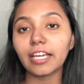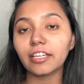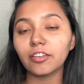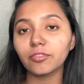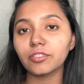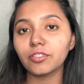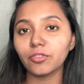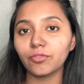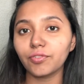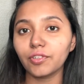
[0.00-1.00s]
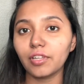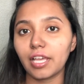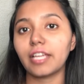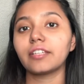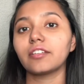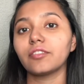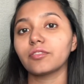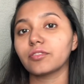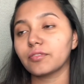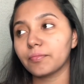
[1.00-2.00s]
Like it looks youthful and it
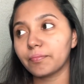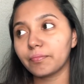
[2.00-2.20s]
looks